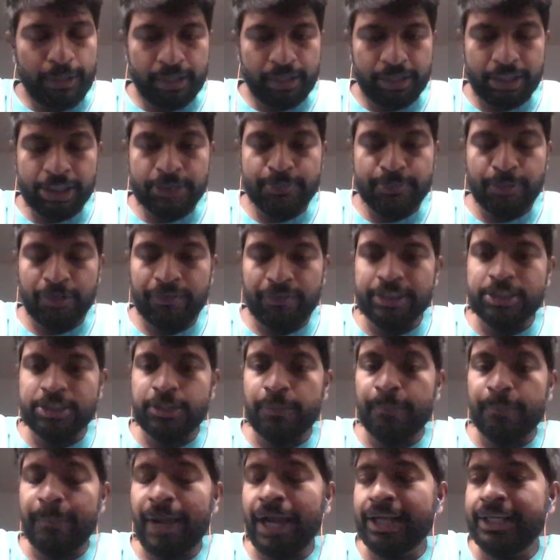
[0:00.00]
This prevents
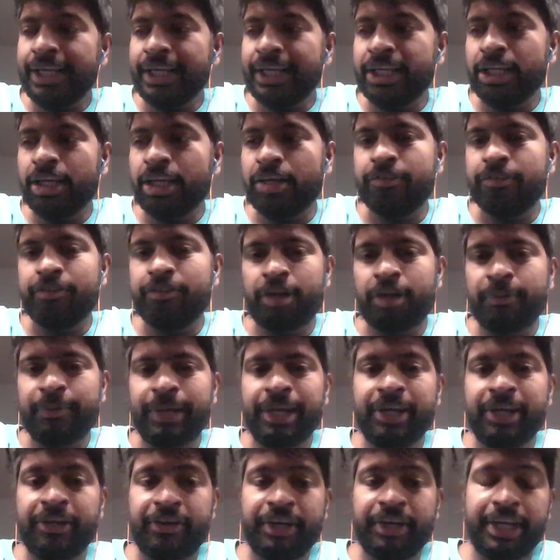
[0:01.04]
bad data from
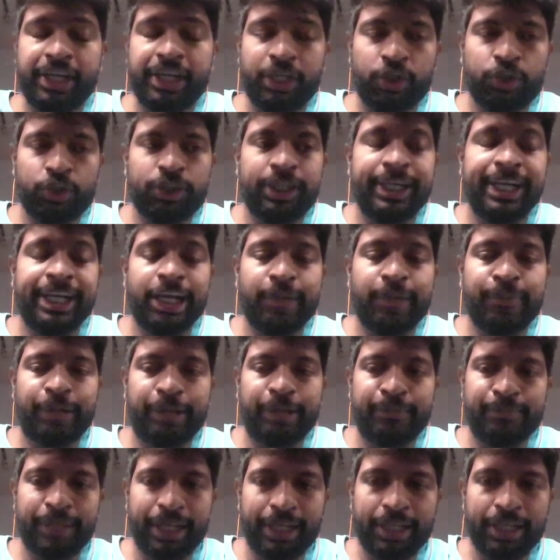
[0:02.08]
entering into the data
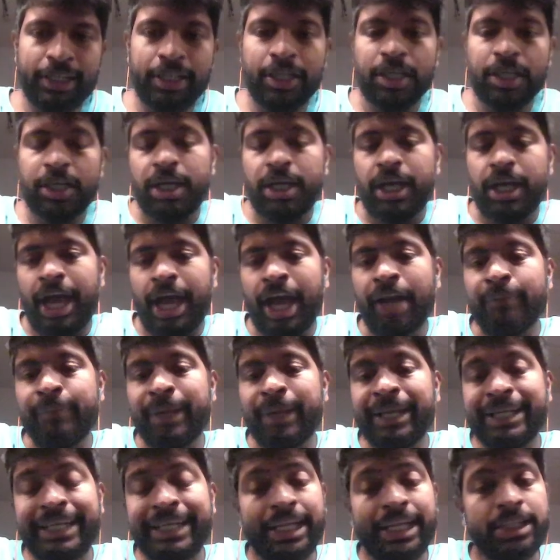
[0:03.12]
pipeline and
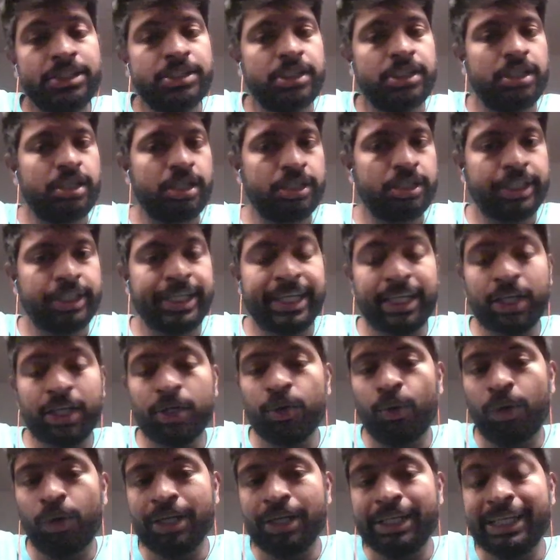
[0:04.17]
maintains the data
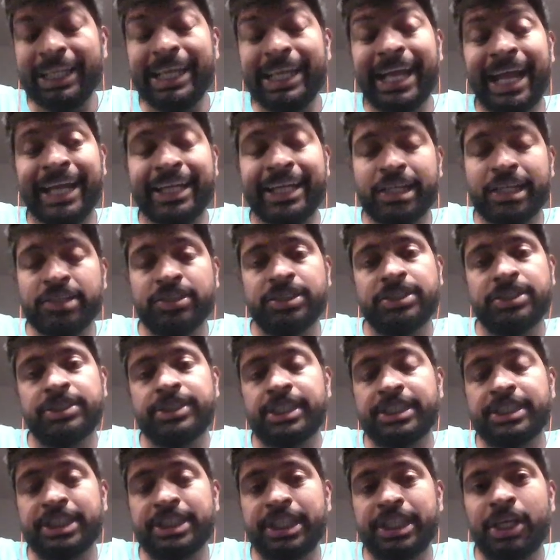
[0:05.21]
quality and
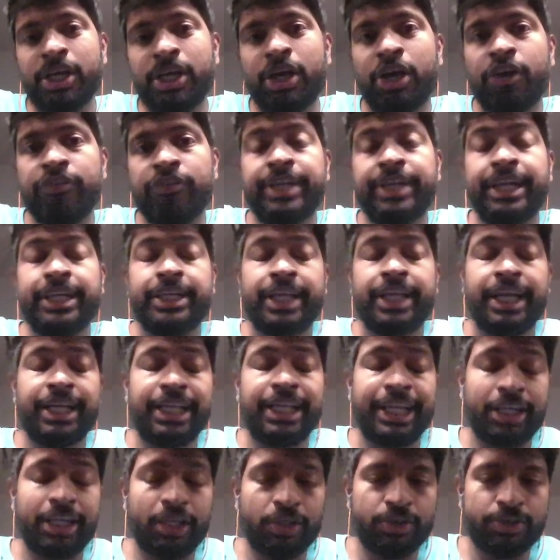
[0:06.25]
consistency of the entire
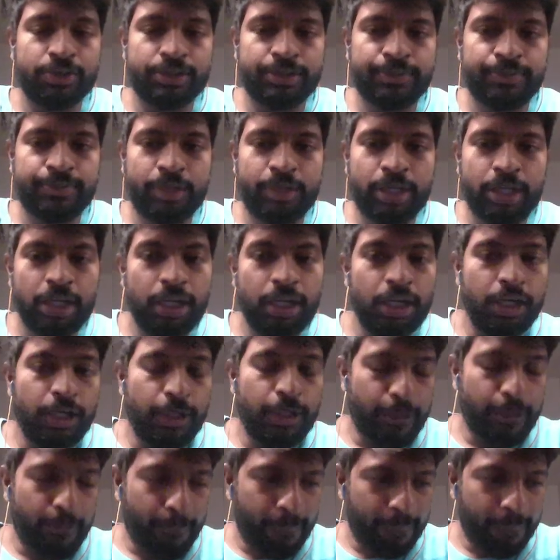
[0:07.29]
lakehouse.
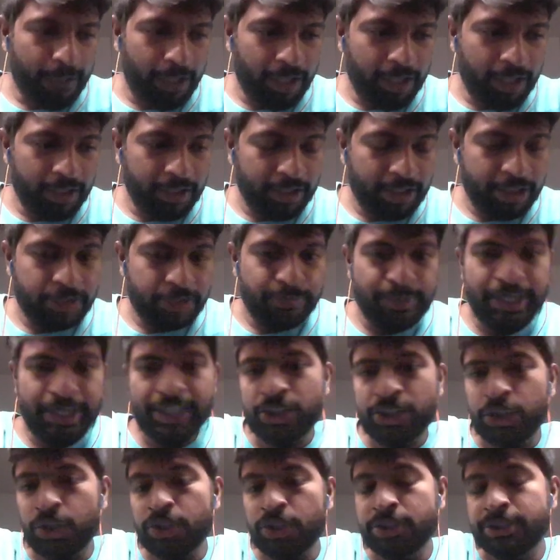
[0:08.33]
This makes
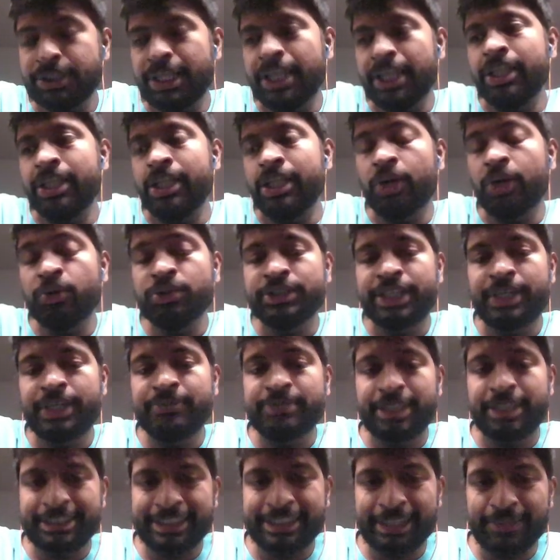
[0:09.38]
sure that the downstream
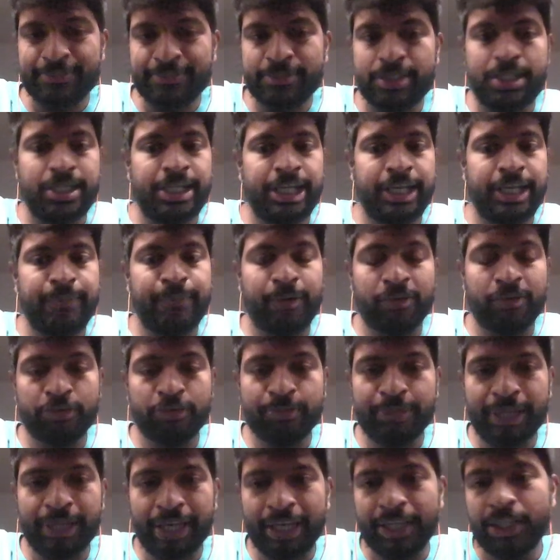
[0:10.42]
systems like Power
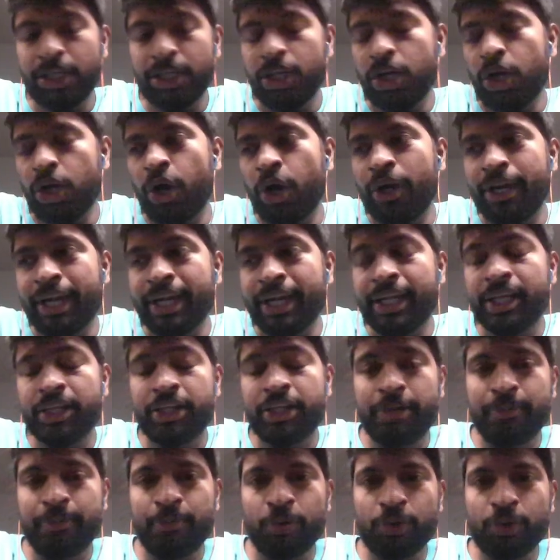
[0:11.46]
BI or any other
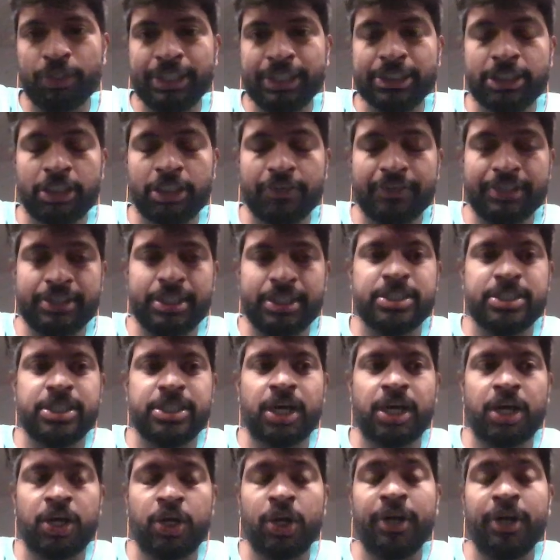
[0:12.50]
reporting services
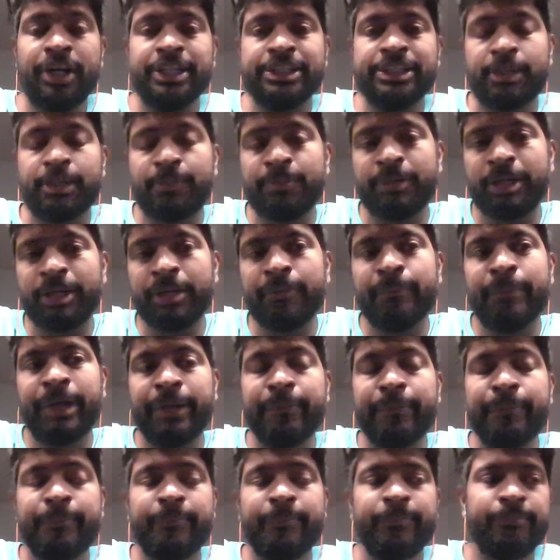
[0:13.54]
are not disrupted
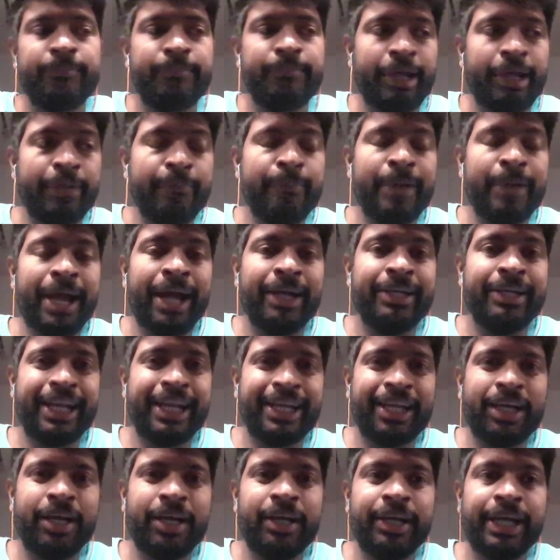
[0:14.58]
by bad
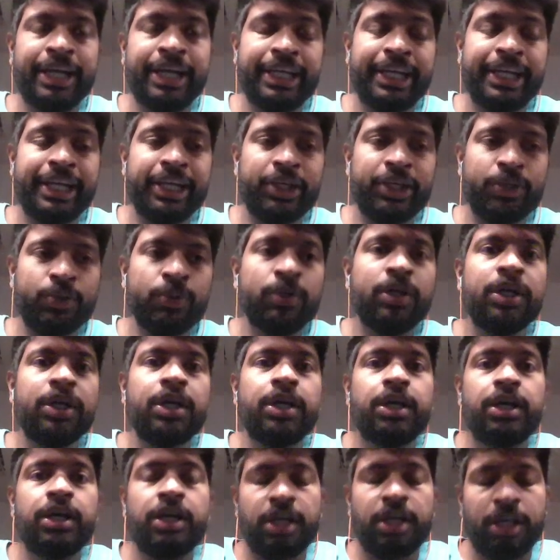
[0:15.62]
data getting into
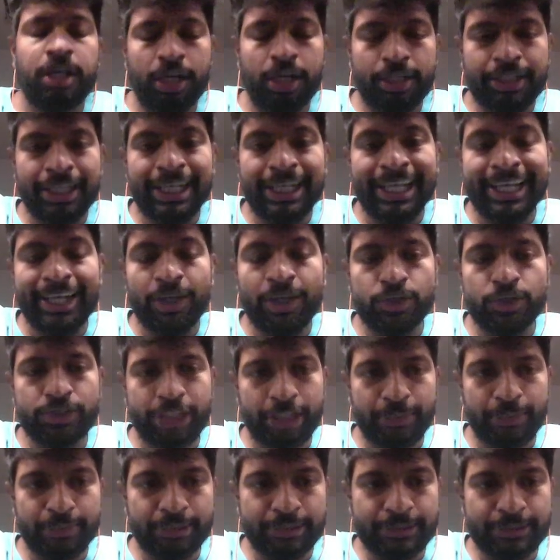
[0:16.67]
the lakehouse
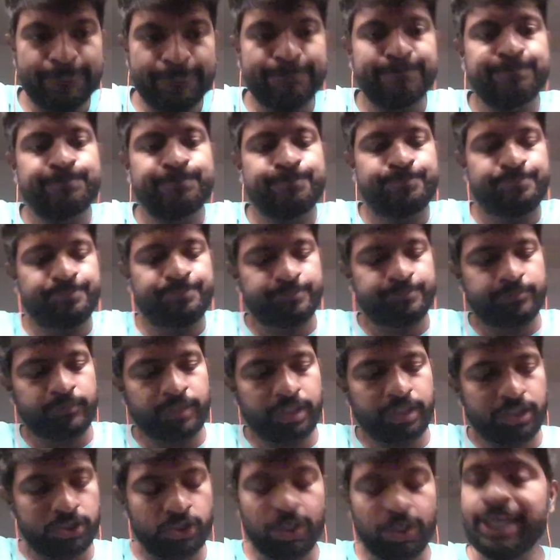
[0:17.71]
tables.
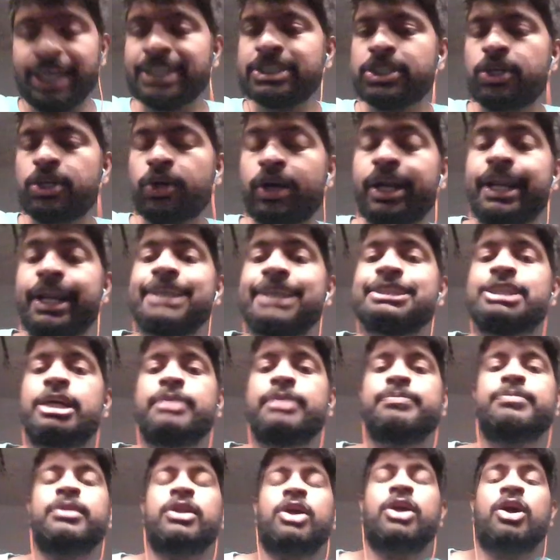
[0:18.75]
So let's look at an
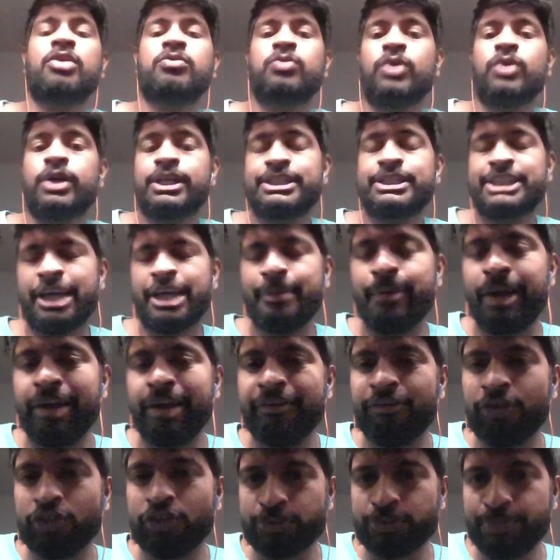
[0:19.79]
example of what a schema
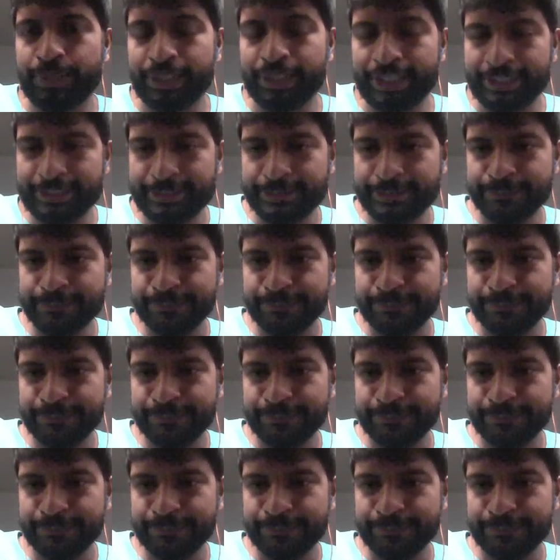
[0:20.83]
enforcement is.